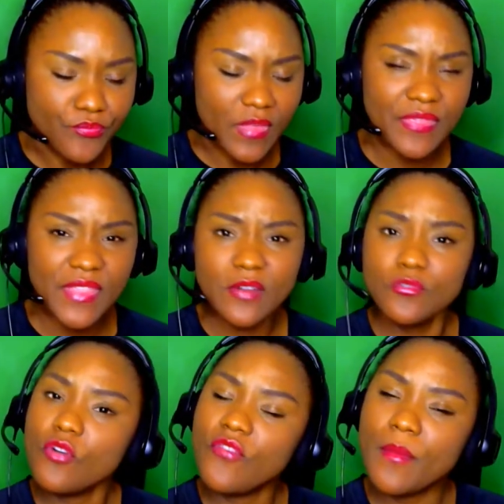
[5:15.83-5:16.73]
They don't know
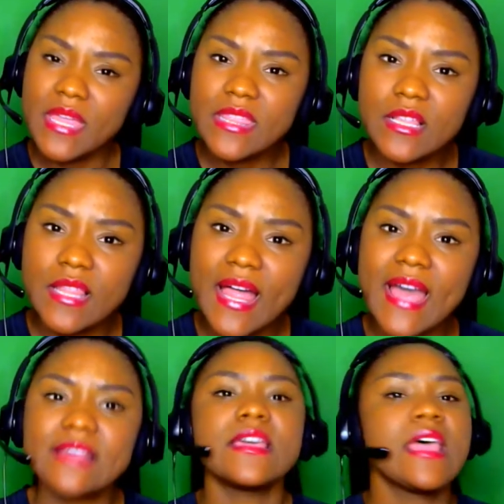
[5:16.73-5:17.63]
if I'm in the
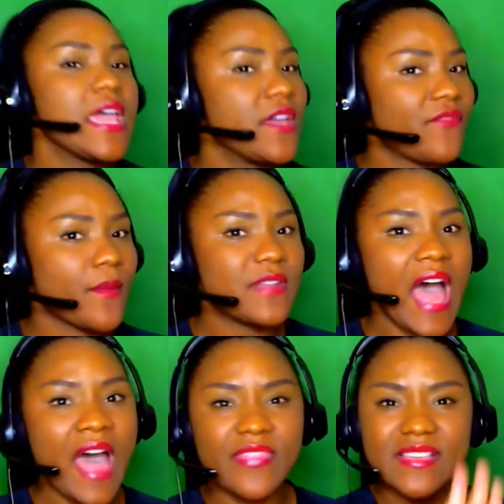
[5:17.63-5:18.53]
class, if I'm
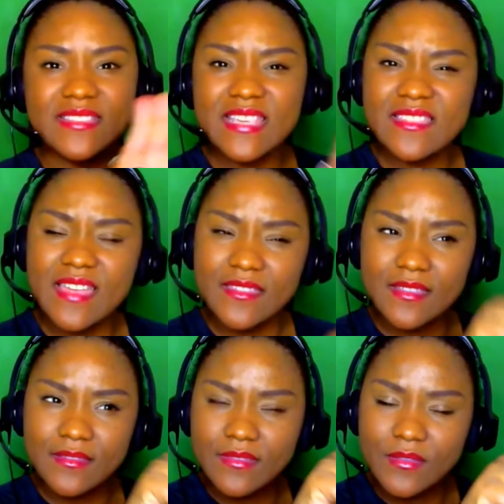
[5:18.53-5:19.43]
not. They see that
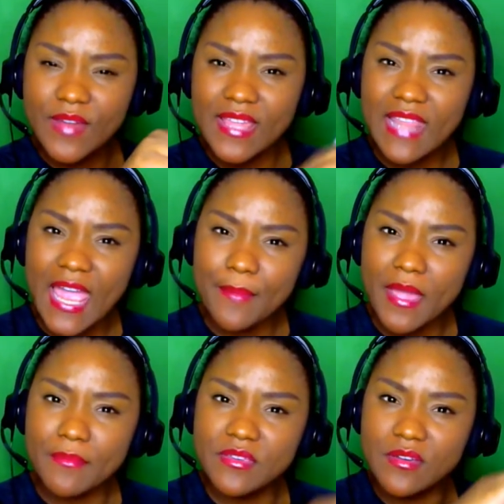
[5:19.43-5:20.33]
the red light might
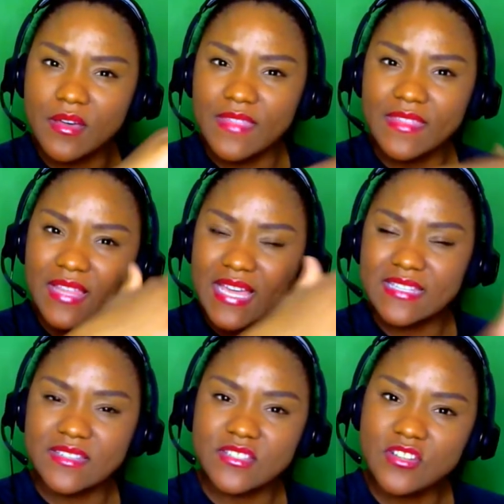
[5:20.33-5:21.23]
be on, that the class has
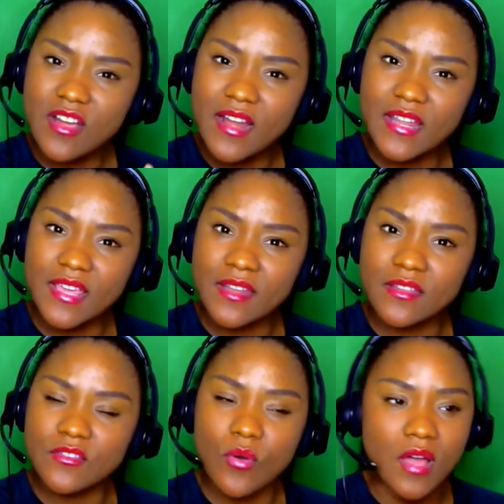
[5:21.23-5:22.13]
started.
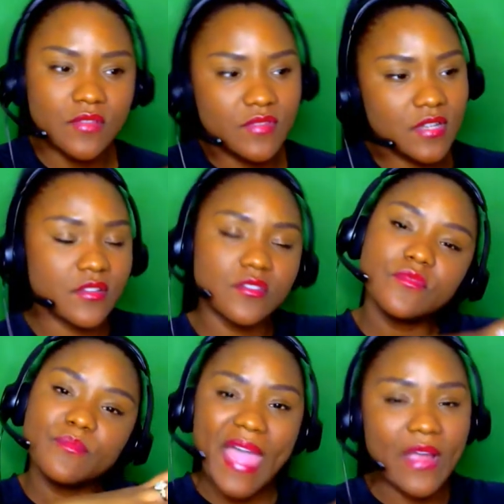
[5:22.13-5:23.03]
All of their little
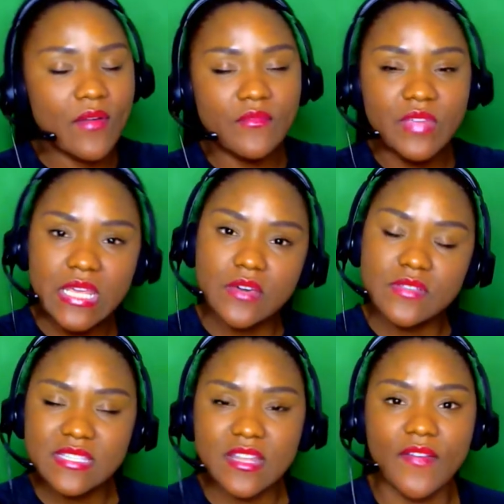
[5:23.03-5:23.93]
background videos and
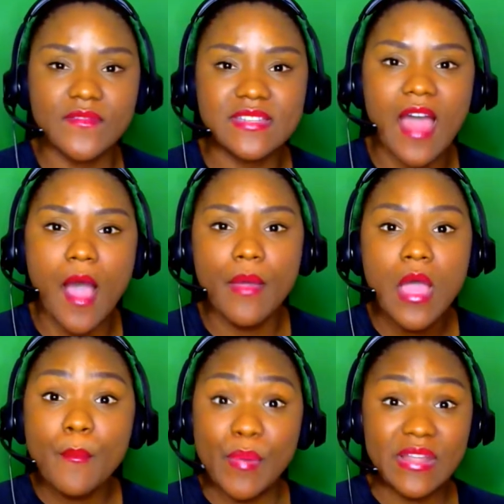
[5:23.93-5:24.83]
stuff have stopped,
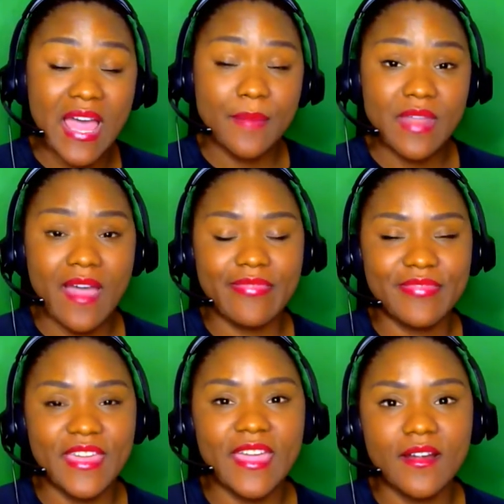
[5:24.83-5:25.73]
but I'm not
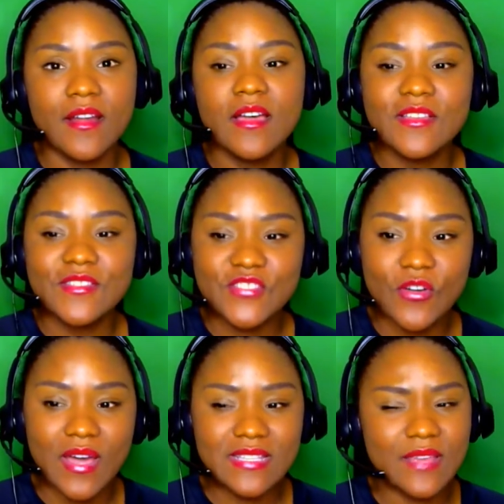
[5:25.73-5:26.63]
there. So
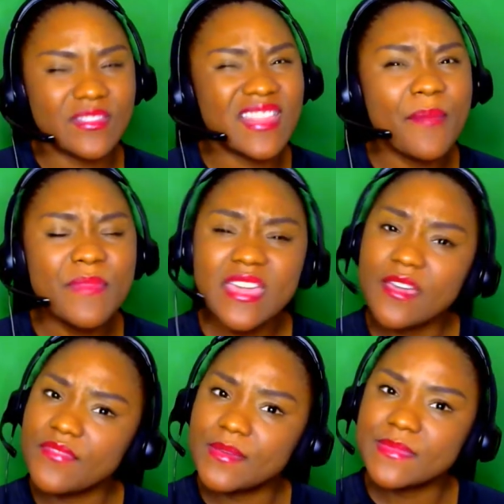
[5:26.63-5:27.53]
I said, let me give
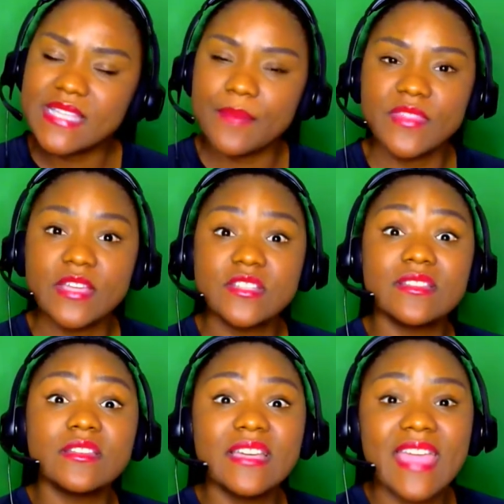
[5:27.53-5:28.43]
them something to
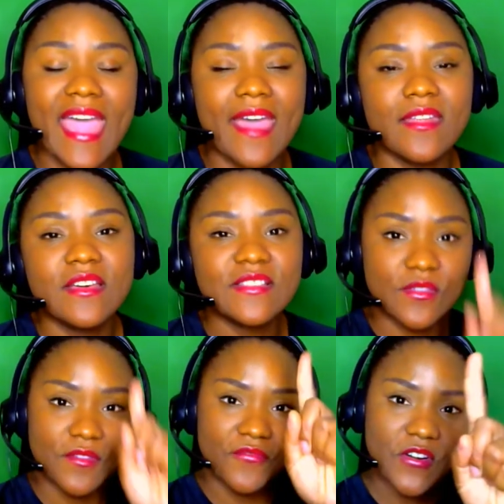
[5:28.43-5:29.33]
look at. So the
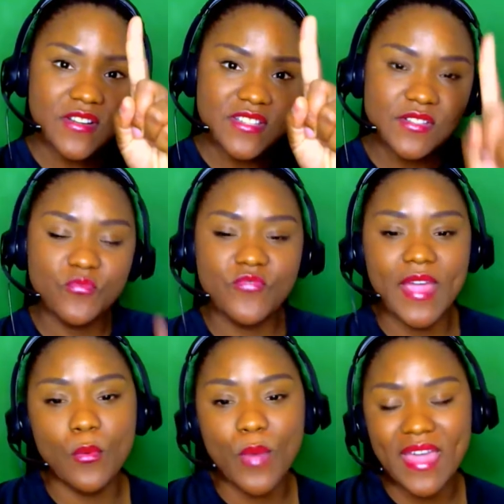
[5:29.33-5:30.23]
first
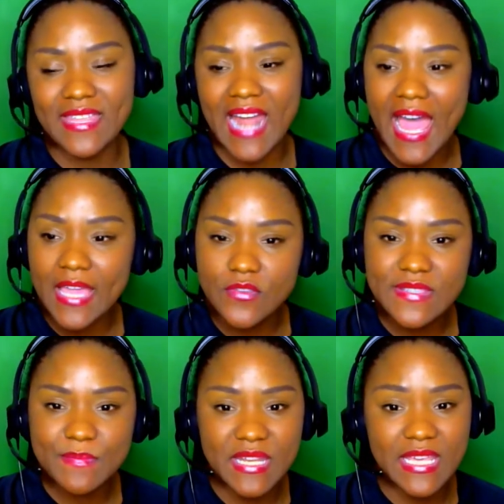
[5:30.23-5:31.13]
way that I used
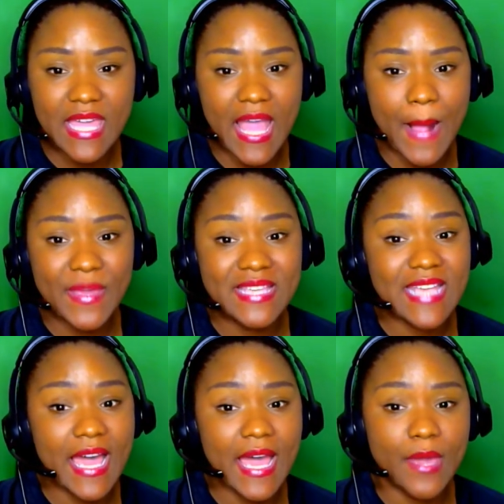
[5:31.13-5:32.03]
Minicam is
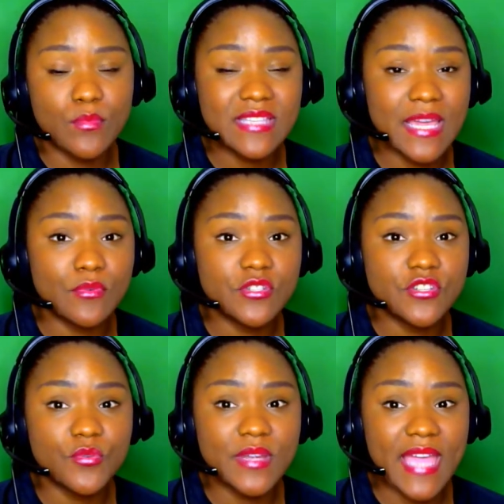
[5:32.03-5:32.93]
I was able to
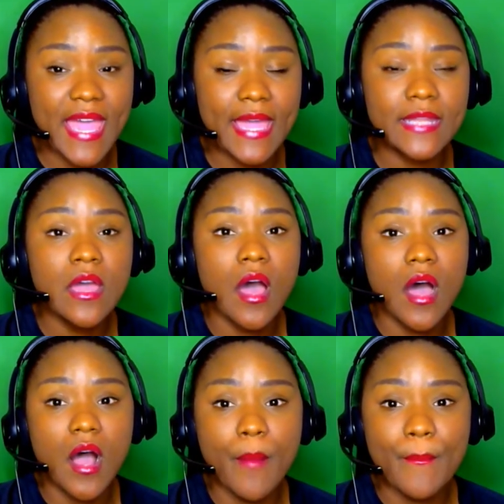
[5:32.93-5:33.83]
create
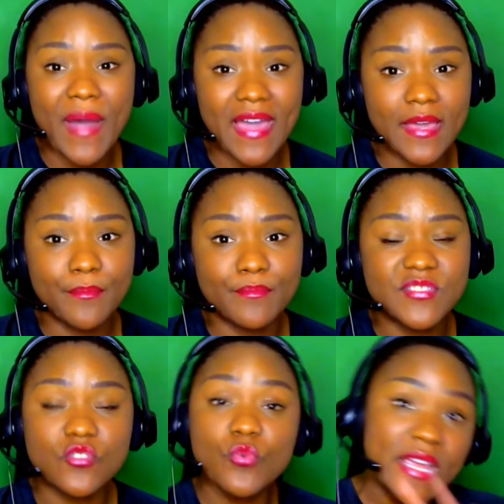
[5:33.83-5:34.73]
my
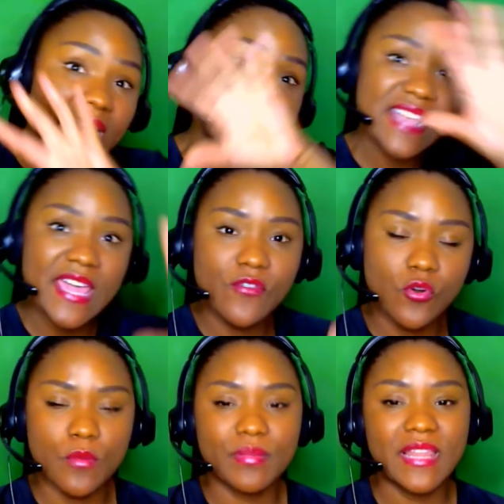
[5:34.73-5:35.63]
screensaver or
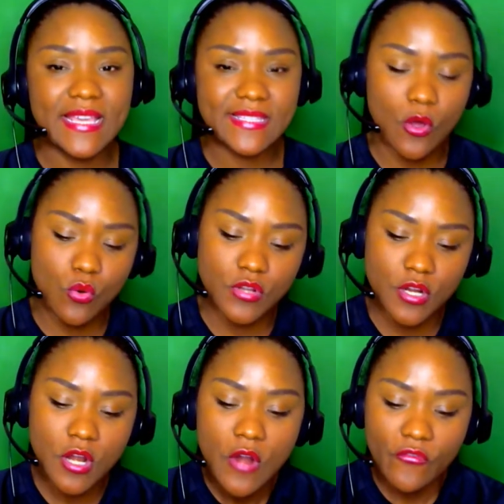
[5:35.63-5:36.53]
placeholder
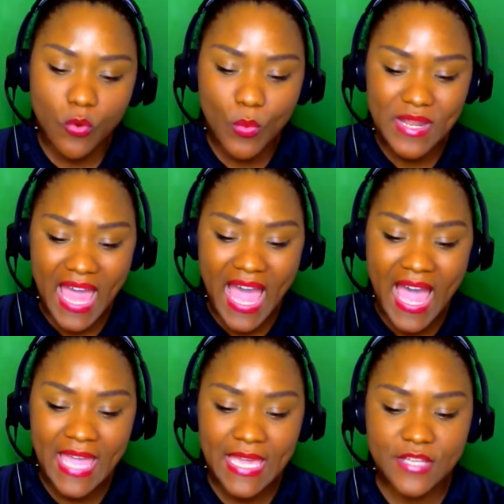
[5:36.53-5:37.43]
for when
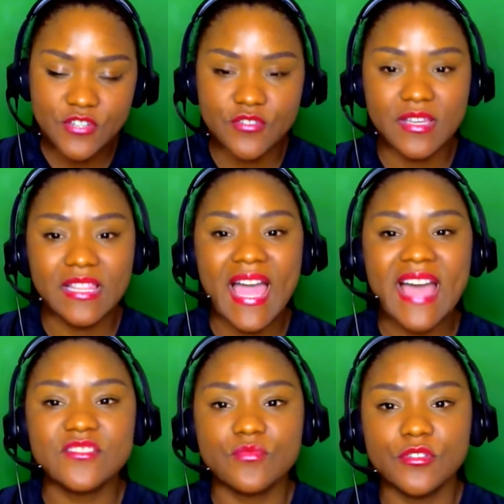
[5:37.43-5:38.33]
I enter the
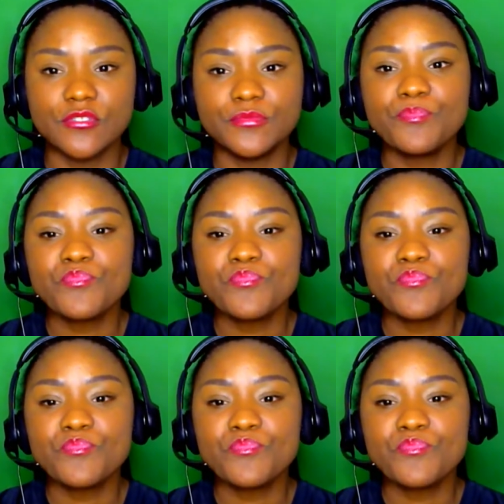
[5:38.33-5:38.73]
classroom.